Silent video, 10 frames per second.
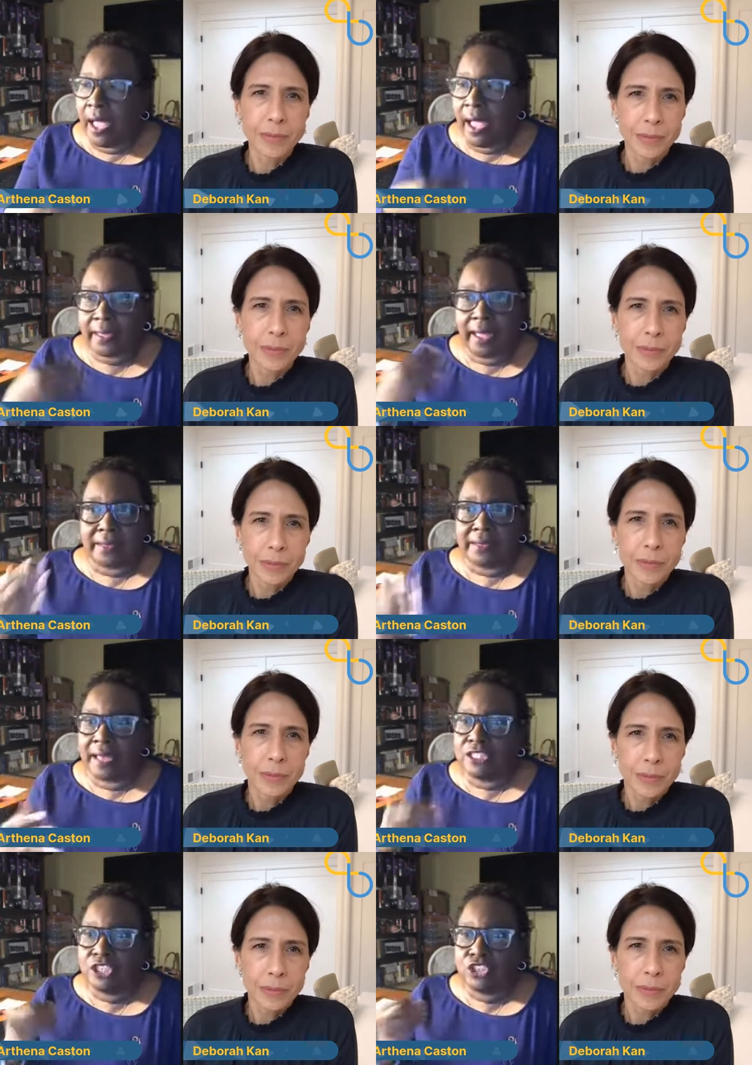Speaker 1: I I,
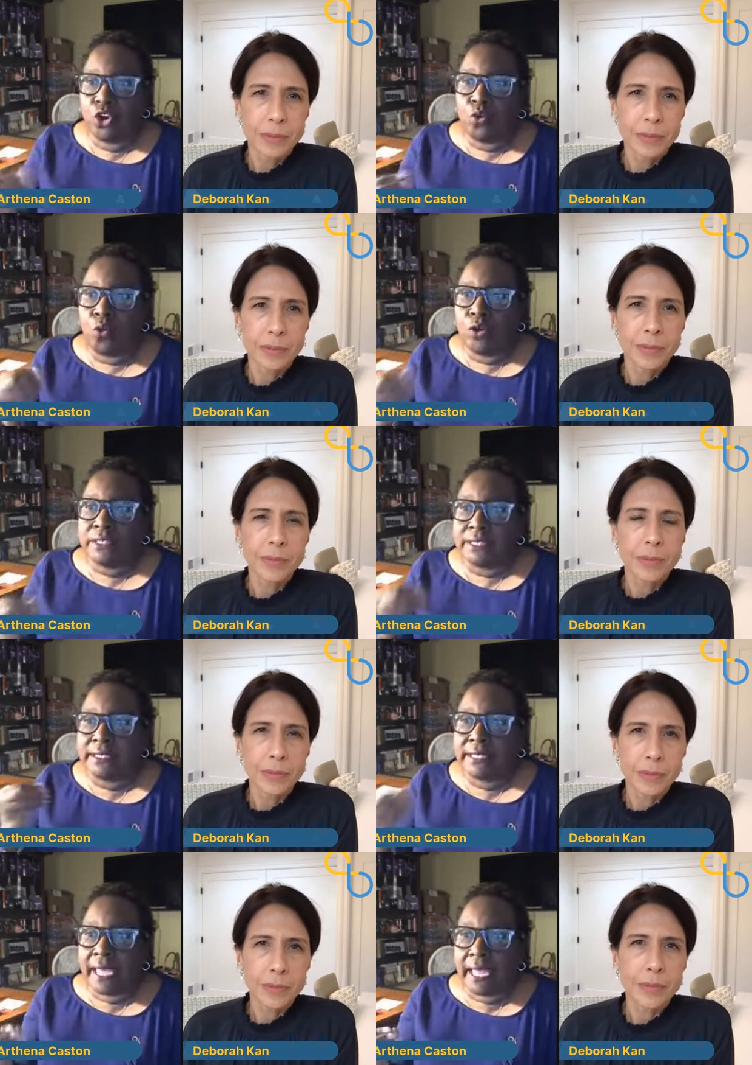I just don't want to
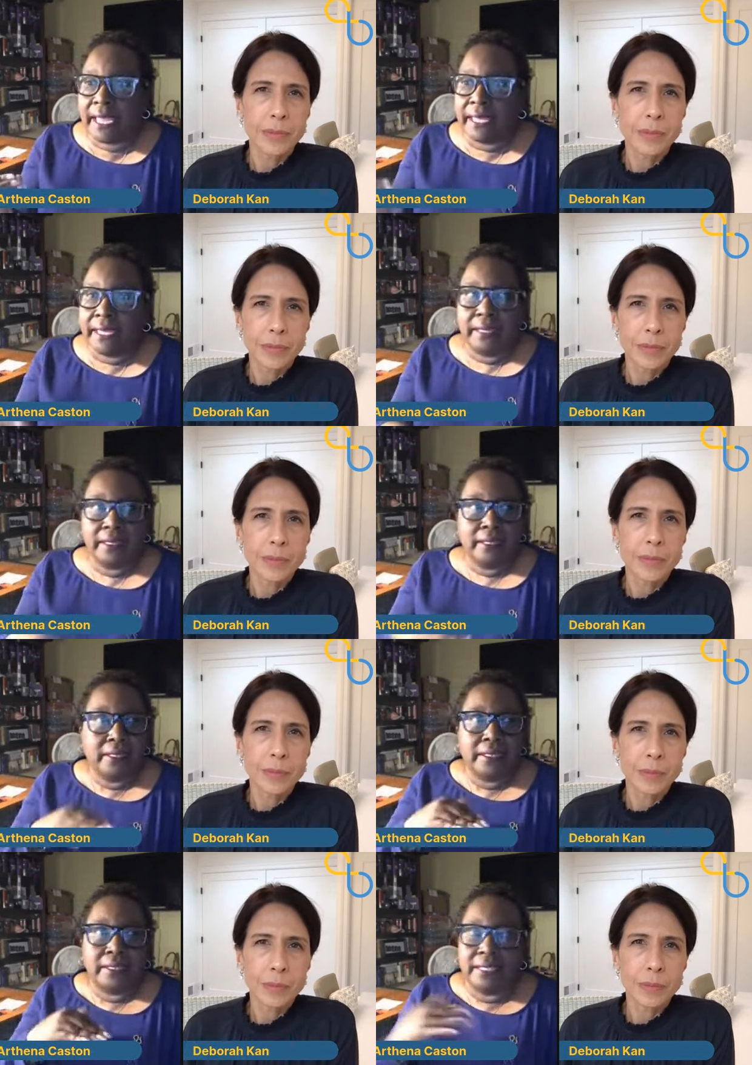say
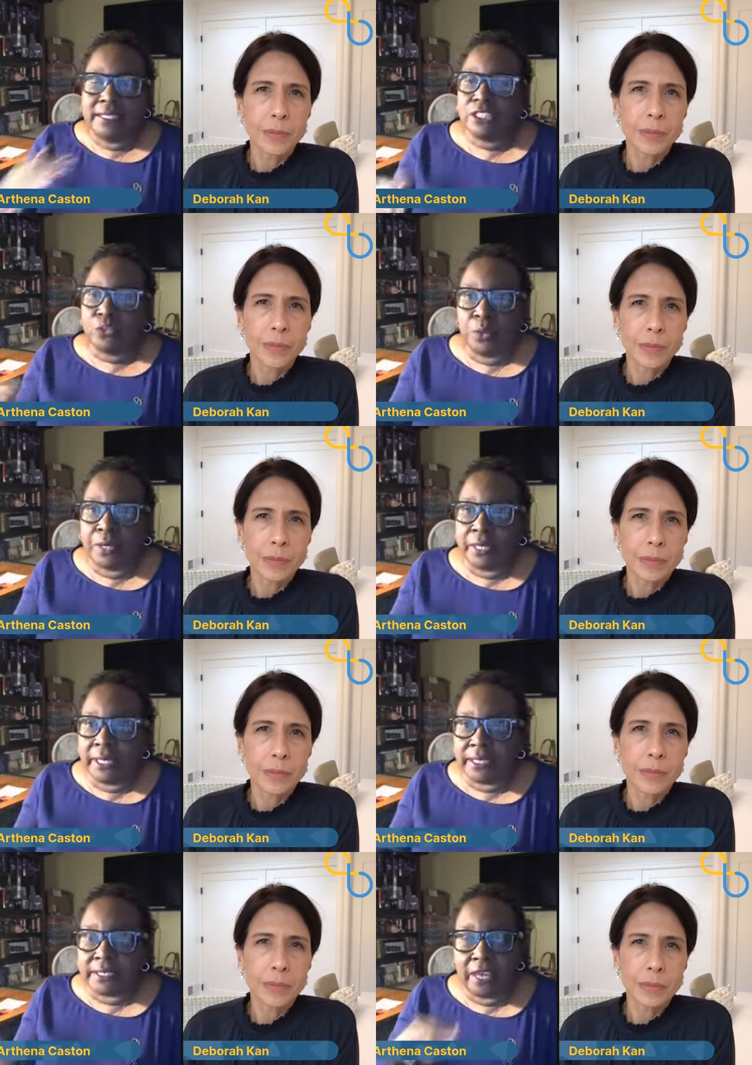this is what it
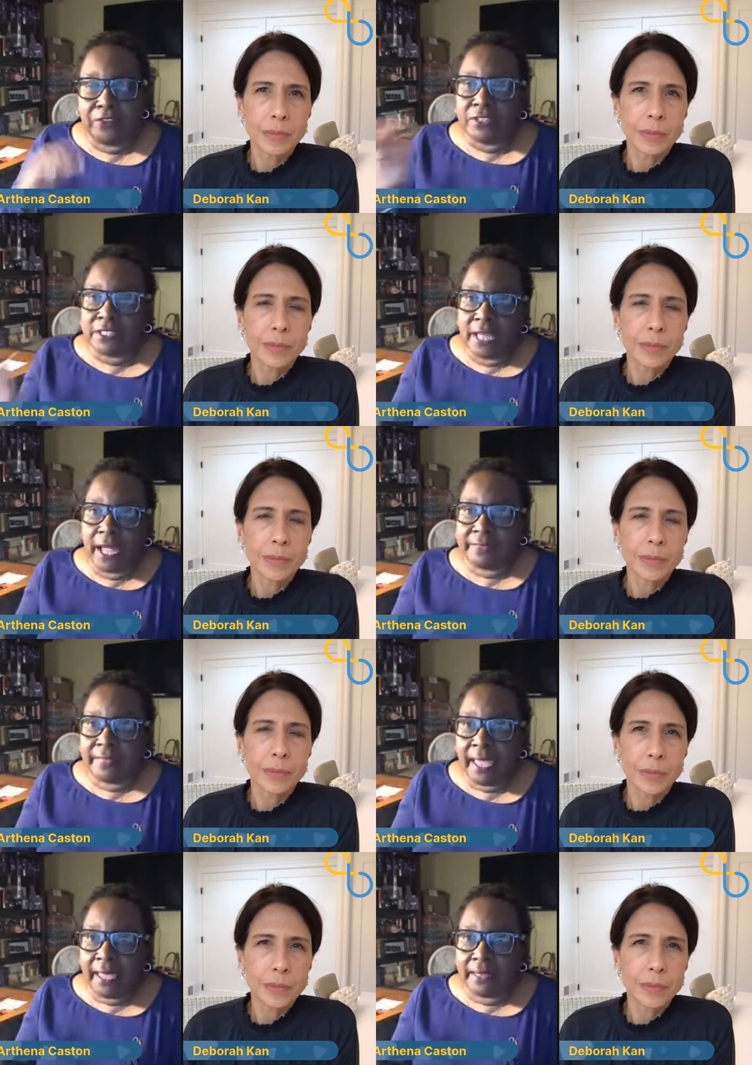is if it's not
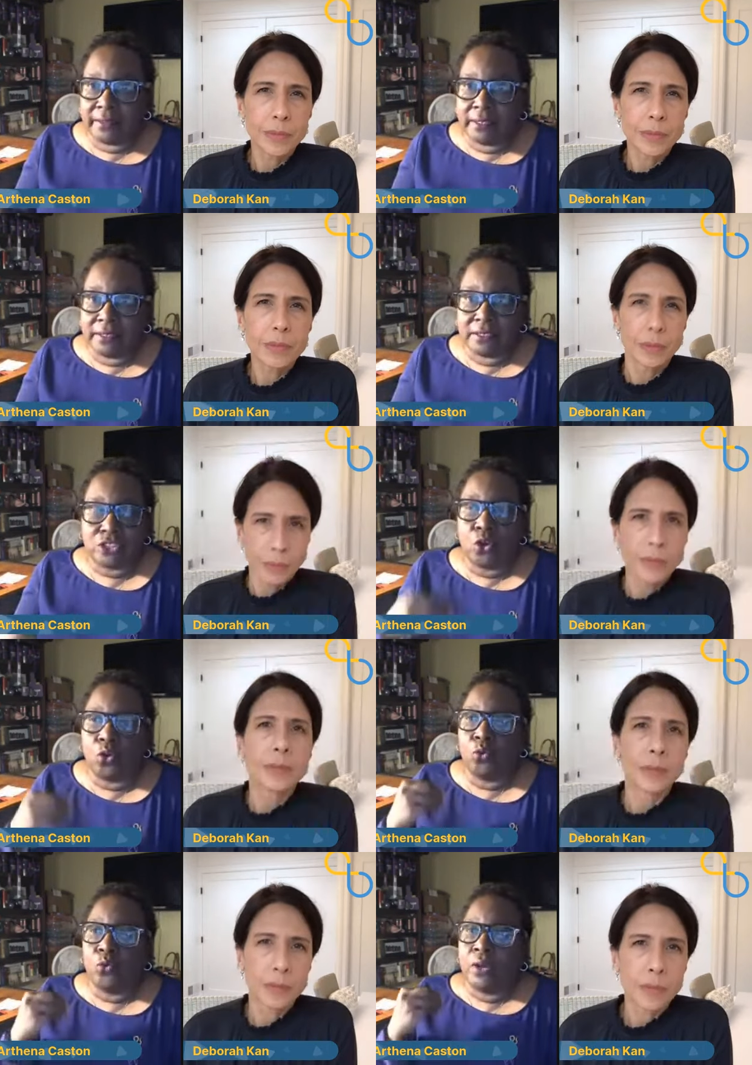that
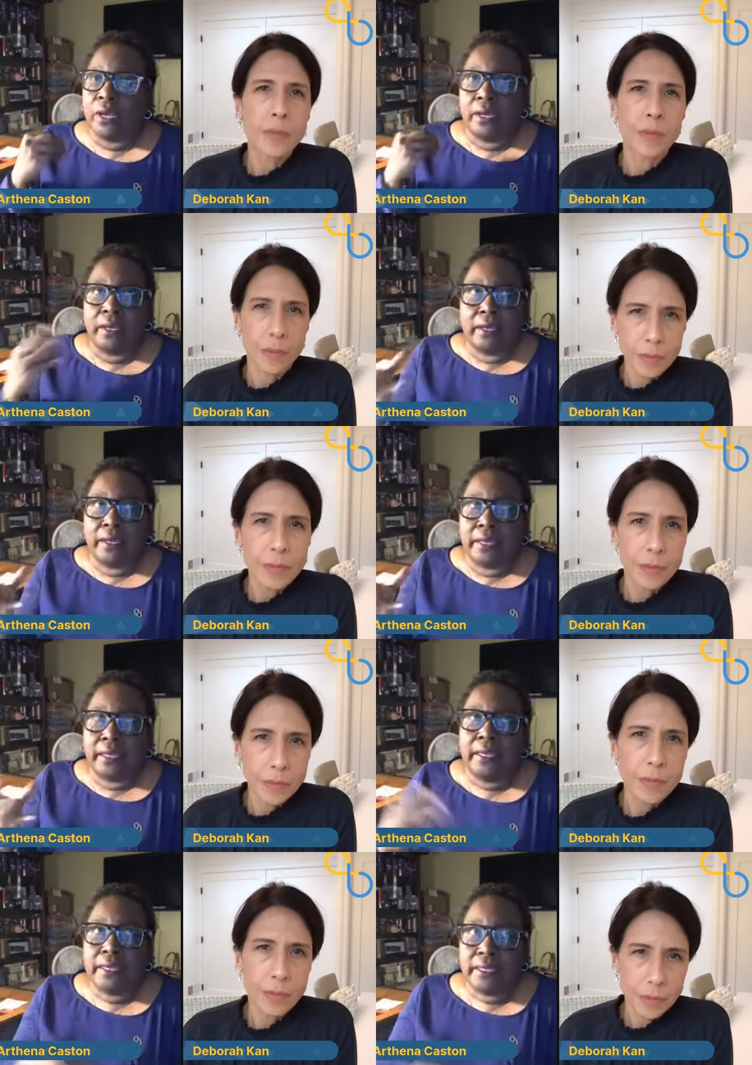so
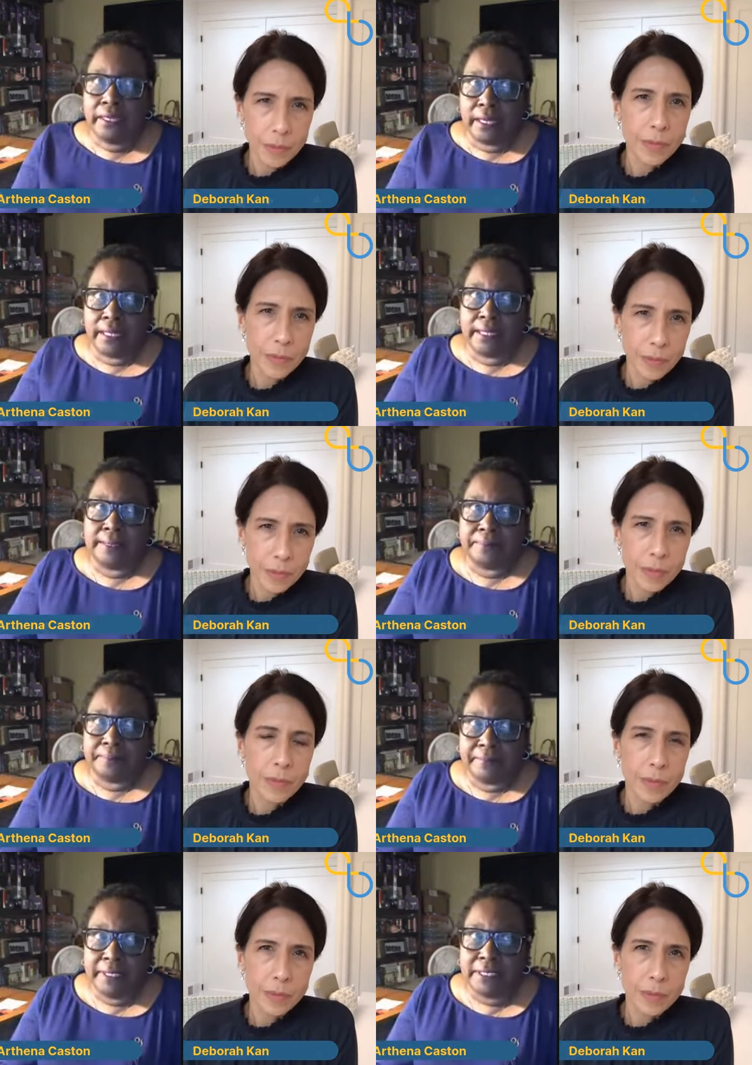he uh
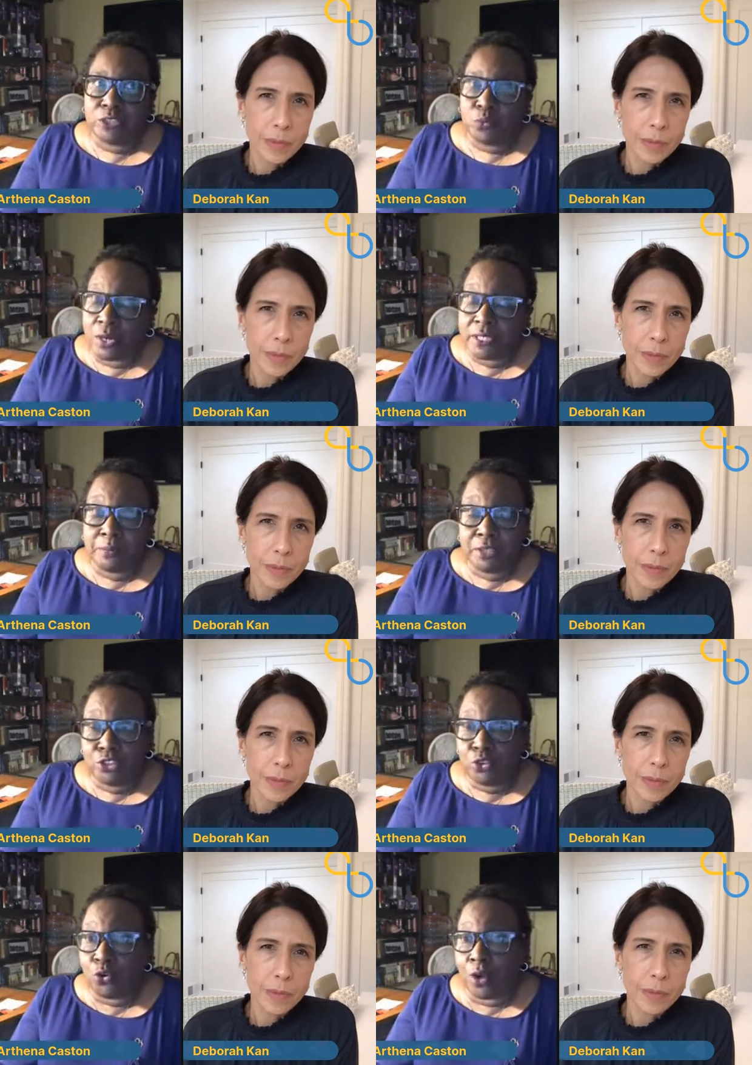he just wanted to be
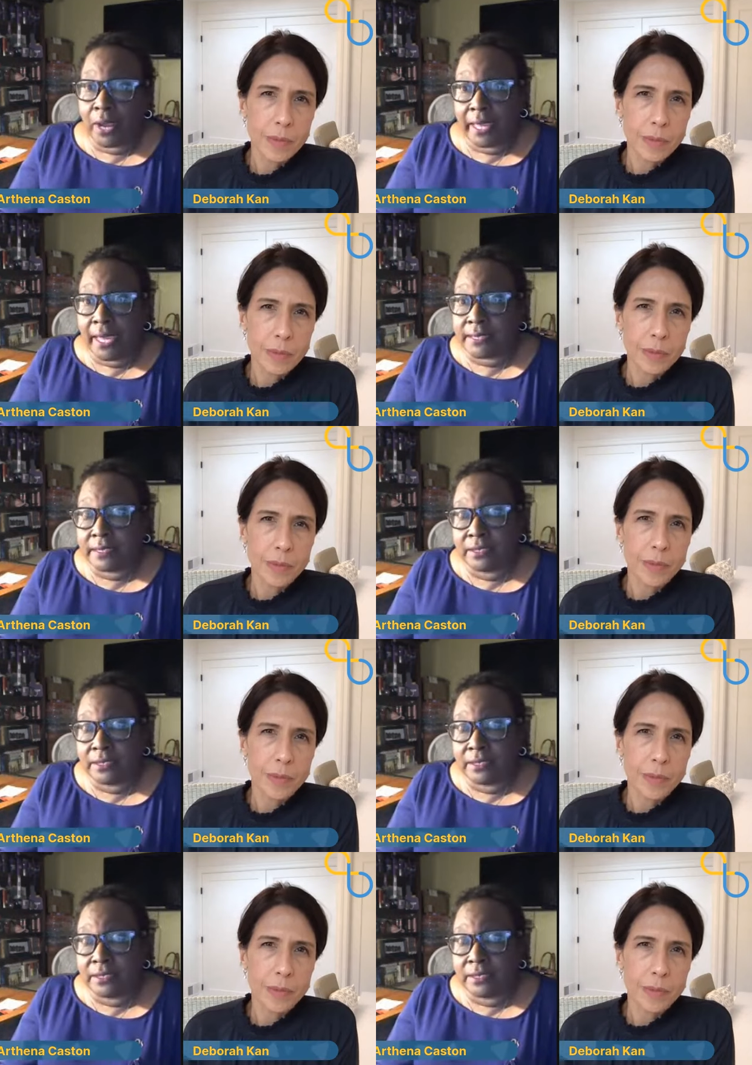sure, I guess.